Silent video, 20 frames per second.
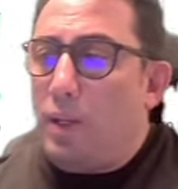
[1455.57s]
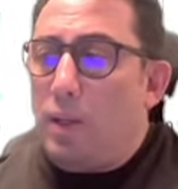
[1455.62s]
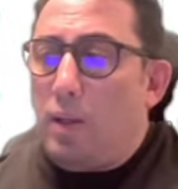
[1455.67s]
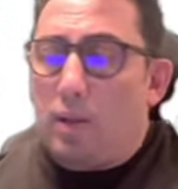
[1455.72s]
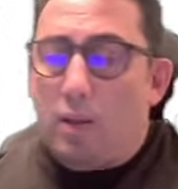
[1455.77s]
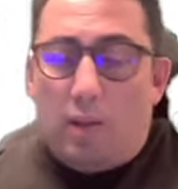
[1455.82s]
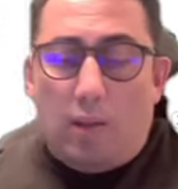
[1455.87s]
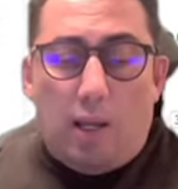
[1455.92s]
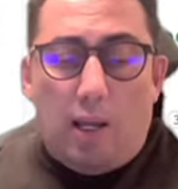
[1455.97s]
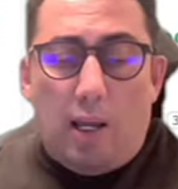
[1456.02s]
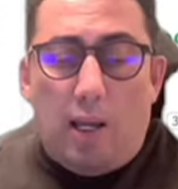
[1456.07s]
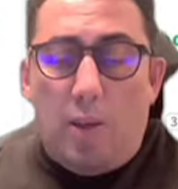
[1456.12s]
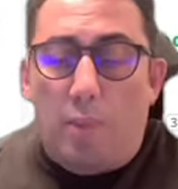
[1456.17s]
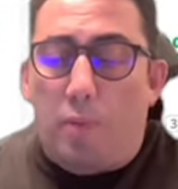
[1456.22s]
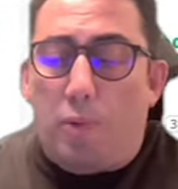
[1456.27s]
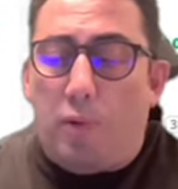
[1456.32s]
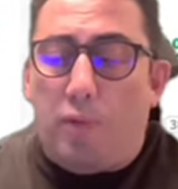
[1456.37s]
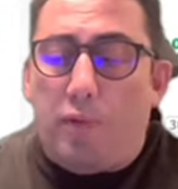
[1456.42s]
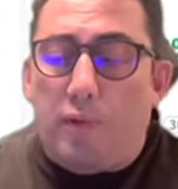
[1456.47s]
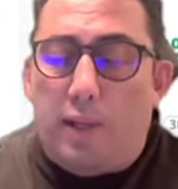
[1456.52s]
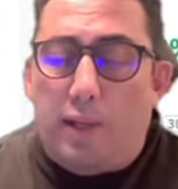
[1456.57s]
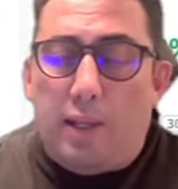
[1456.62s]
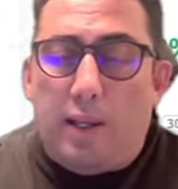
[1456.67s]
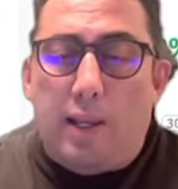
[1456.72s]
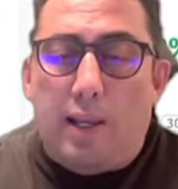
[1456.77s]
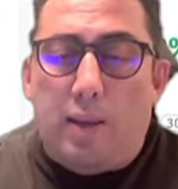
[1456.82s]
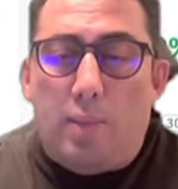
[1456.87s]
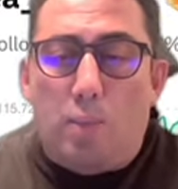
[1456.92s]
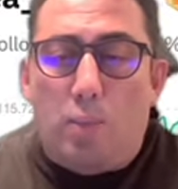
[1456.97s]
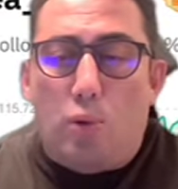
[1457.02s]
high profit
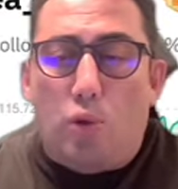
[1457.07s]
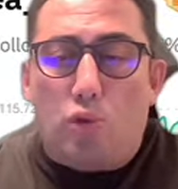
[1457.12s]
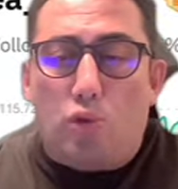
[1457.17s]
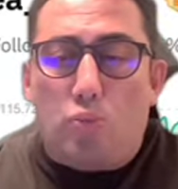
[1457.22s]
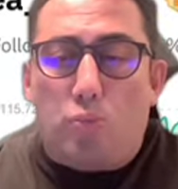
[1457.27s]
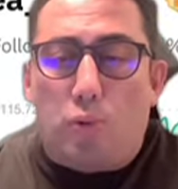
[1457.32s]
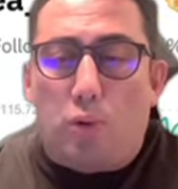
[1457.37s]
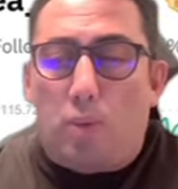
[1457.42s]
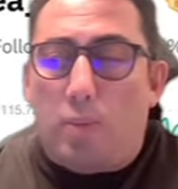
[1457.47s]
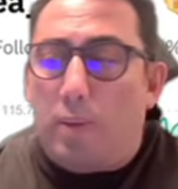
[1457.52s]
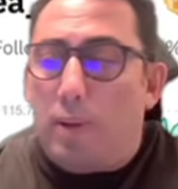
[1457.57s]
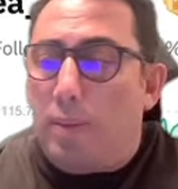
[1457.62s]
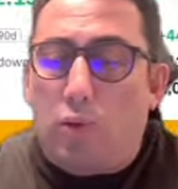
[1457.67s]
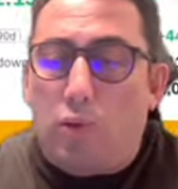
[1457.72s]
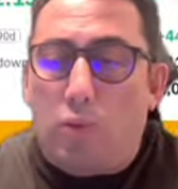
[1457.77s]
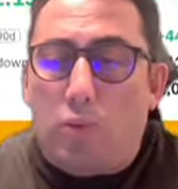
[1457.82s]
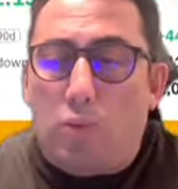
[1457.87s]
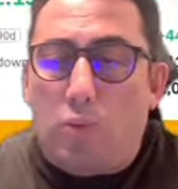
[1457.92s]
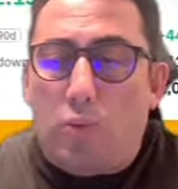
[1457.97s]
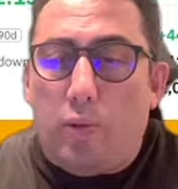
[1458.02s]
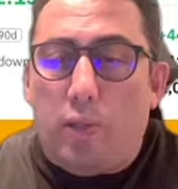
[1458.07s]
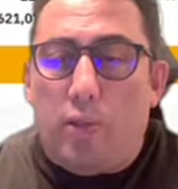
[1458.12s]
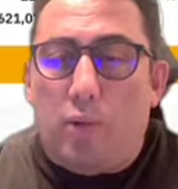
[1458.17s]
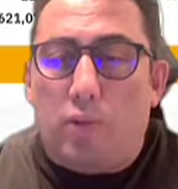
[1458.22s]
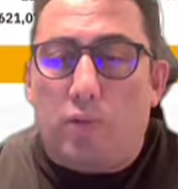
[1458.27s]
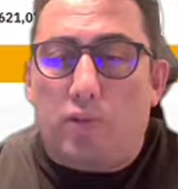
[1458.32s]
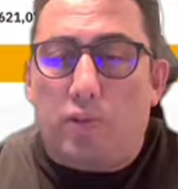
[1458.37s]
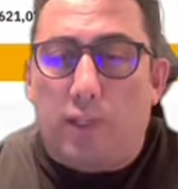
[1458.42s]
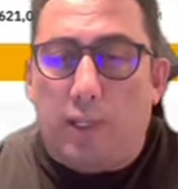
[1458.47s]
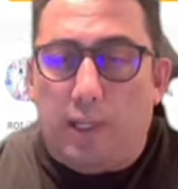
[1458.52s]
area, most probably we don't
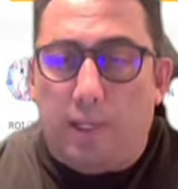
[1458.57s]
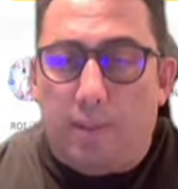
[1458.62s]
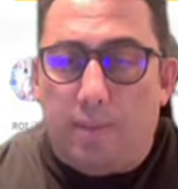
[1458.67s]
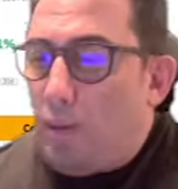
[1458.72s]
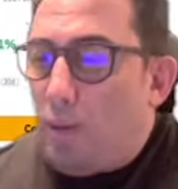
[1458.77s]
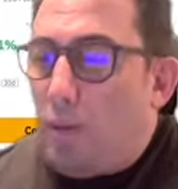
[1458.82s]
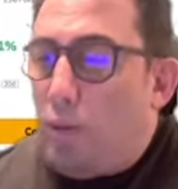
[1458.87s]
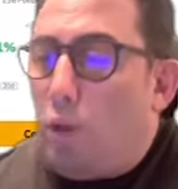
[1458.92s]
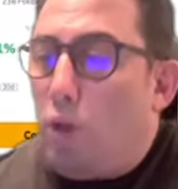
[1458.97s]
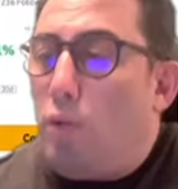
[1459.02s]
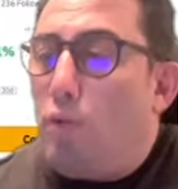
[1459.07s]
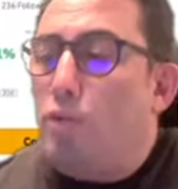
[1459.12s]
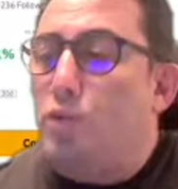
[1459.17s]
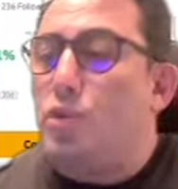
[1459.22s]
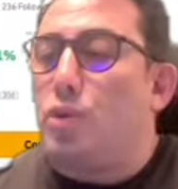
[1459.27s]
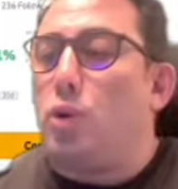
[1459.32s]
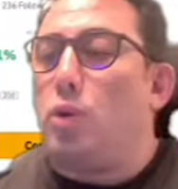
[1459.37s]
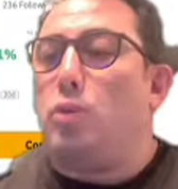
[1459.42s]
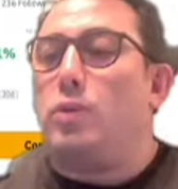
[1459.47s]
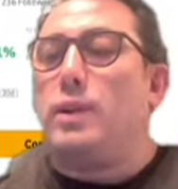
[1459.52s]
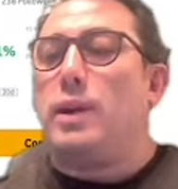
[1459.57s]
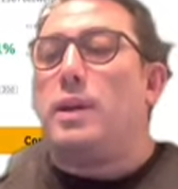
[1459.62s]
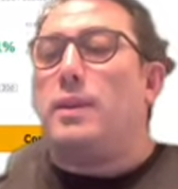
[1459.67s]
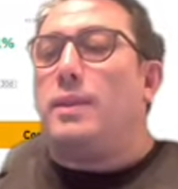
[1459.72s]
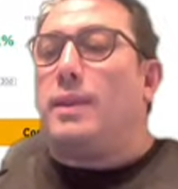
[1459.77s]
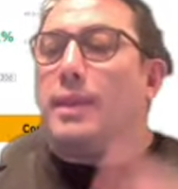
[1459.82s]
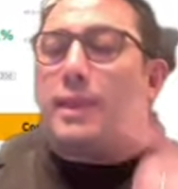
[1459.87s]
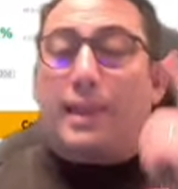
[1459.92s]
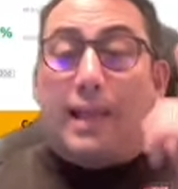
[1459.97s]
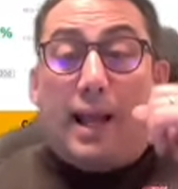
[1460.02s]
see. Lowest
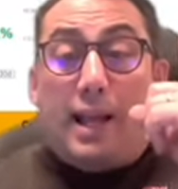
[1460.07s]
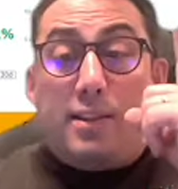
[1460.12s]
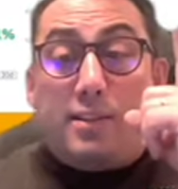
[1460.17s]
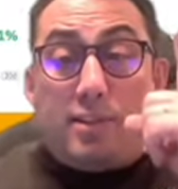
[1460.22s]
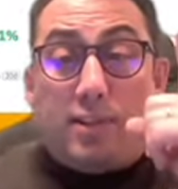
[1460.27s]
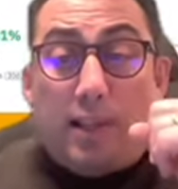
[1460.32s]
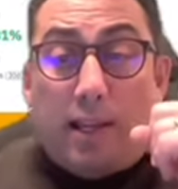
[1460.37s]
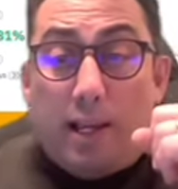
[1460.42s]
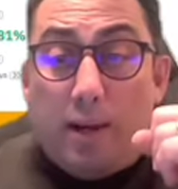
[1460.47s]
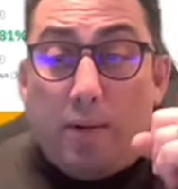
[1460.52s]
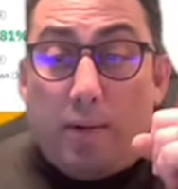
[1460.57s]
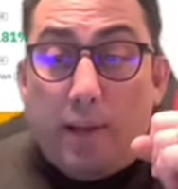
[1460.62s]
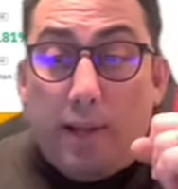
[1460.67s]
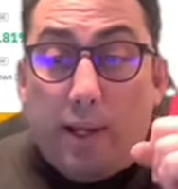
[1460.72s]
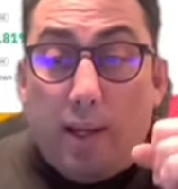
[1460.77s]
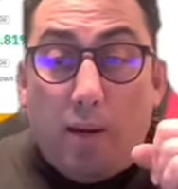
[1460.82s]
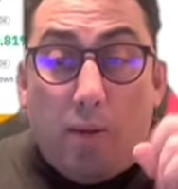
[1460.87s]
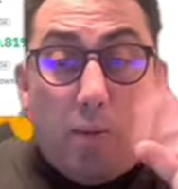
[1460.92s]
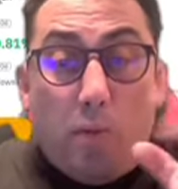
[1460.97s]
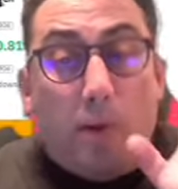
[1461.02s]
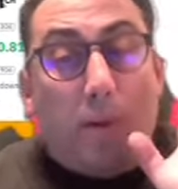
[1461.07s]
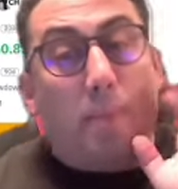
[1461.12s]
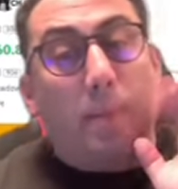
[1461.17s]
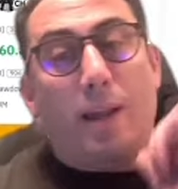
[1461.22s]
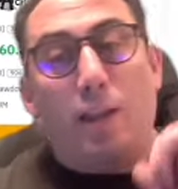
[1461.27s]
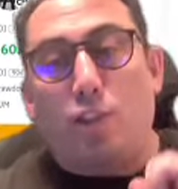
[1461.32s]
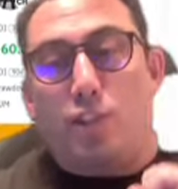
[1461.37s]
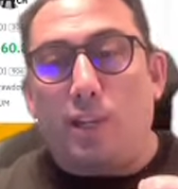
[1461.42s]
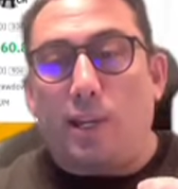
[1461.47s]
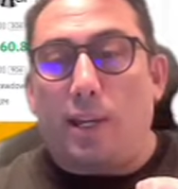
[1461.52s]
drawdown. That's the area we may
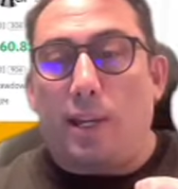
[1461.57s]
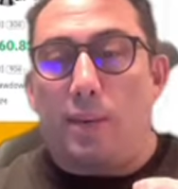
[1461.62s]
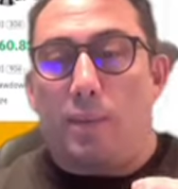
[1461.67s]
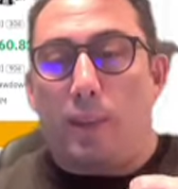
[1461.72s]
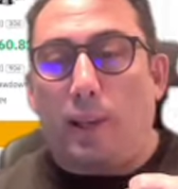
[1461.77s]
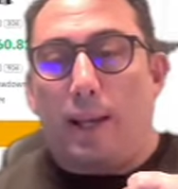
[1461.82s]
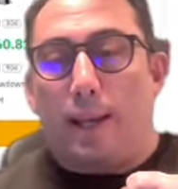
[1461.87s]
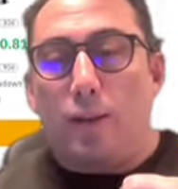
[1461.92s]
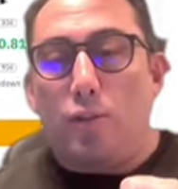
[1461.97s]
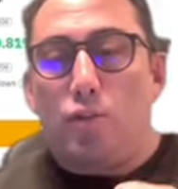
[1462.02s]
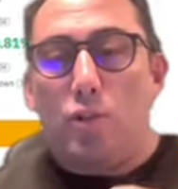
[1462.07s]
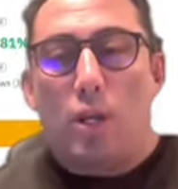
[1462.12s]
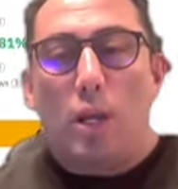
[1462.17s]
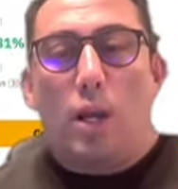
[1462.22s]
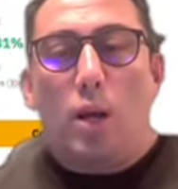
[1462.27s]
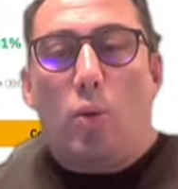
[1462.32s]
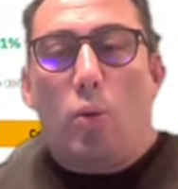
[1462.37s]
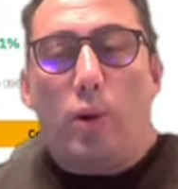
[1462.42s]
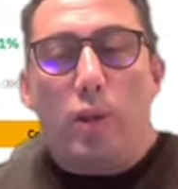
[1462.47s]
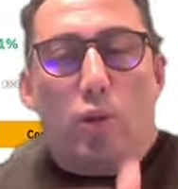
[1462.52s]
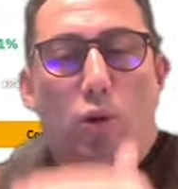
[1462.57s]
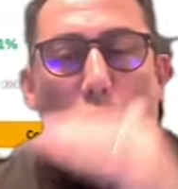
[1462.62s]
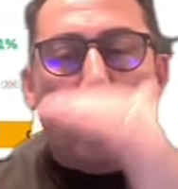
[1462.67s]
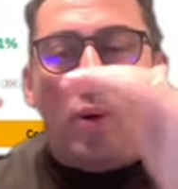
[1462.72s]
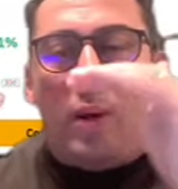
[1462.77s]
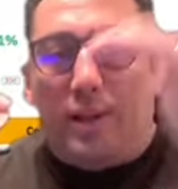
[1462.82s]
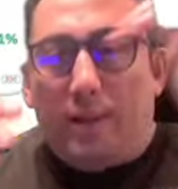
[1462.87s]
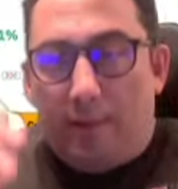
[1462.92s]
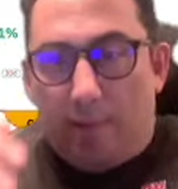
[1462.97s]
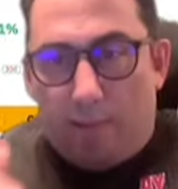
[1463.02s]
check because we don't
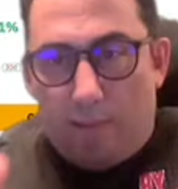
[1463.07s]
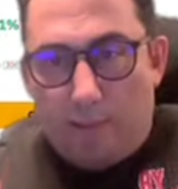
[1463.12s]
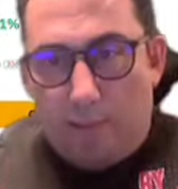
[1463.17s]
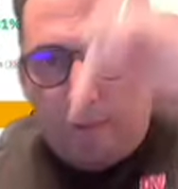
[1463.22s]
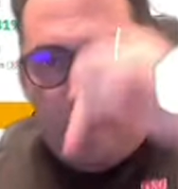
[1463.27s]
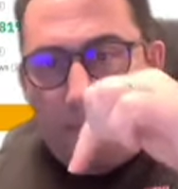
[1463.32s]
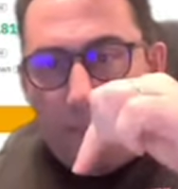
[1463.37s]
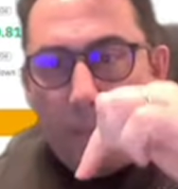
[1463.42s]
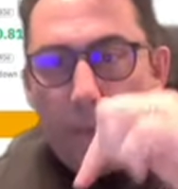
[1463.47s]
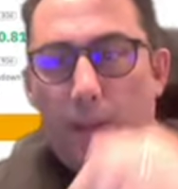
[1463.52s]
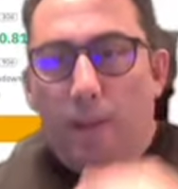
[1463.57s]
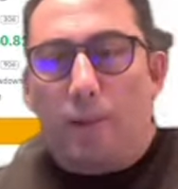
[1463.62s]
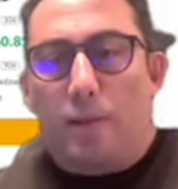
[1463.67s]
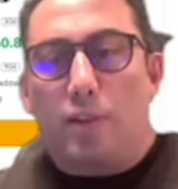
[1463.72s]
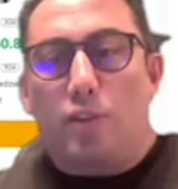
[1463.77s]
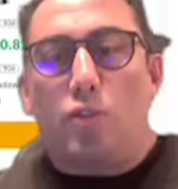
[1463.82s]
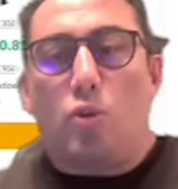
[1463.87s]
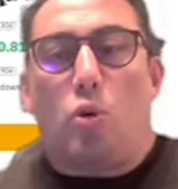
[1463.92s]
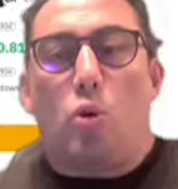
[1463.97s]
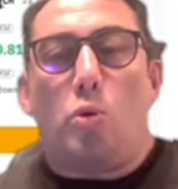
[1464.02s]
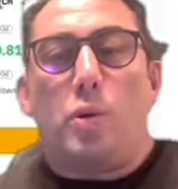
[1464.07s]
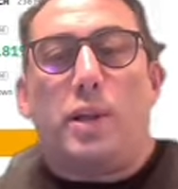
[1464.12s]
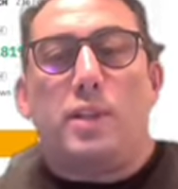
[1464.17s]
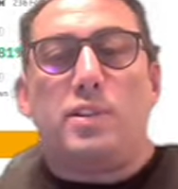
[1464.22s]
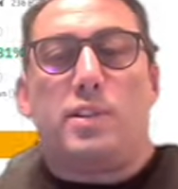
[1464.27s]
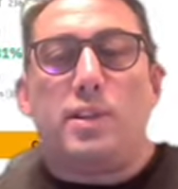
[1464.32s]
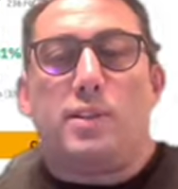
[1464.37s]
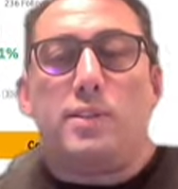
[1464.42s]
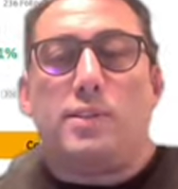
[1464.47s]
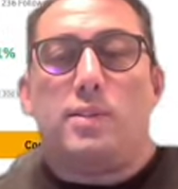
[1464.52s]
want these
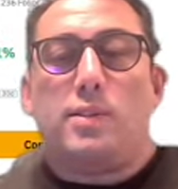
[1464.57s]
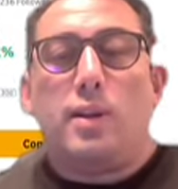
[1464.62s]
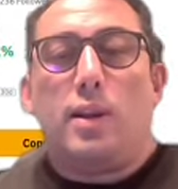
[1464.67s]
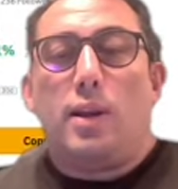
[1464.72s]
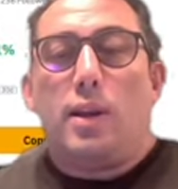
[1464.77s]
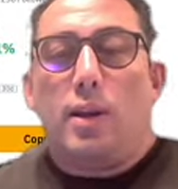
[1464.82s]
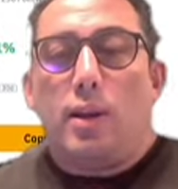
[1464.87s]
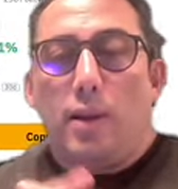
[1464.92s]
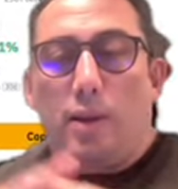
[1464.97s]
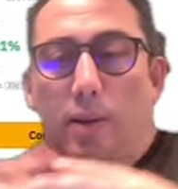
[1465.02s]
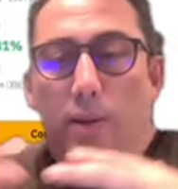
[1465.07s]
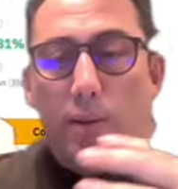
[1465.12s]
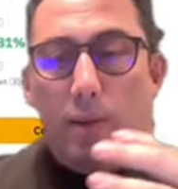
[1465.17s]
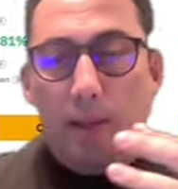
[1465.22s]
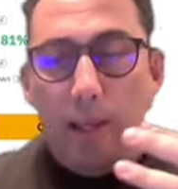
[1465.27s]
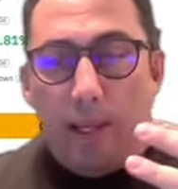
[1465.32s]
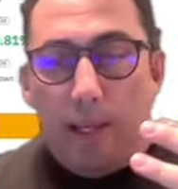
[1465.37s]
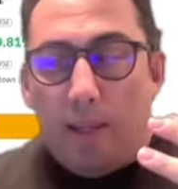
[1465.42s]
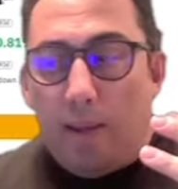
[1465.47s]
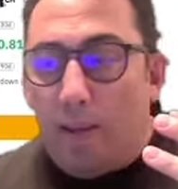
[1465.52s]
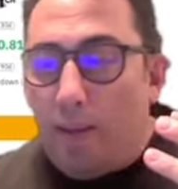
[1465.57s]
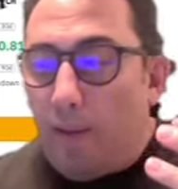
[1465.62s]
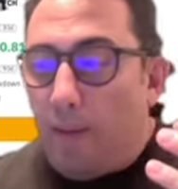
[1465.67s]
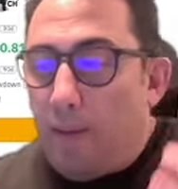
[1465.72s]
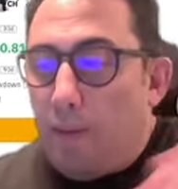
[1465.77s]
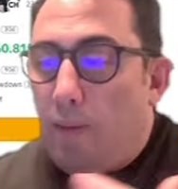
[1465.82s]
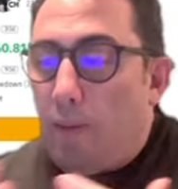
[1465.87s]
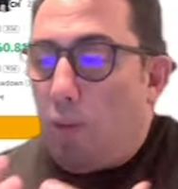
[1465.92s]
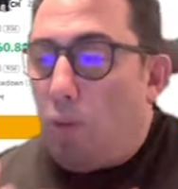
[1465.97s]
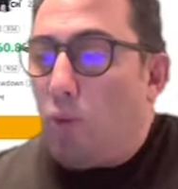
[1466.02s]
corrections and
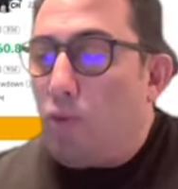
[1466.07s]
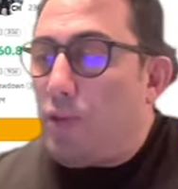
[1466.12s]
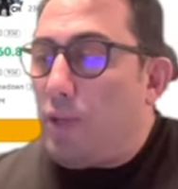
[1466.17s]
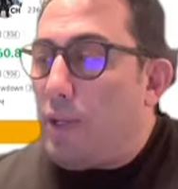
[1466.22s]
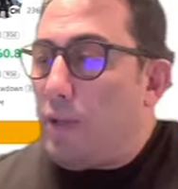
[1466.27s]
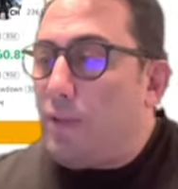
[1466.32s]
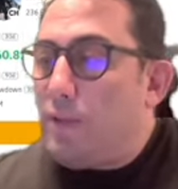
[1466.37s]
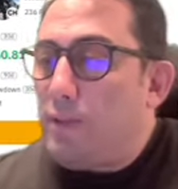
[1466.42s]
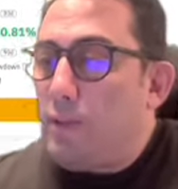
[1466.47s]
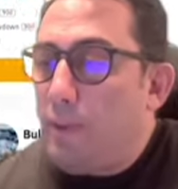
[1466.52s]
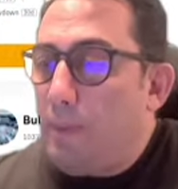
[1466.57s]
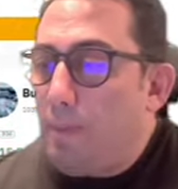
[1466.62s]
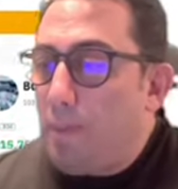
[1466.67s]
lose us.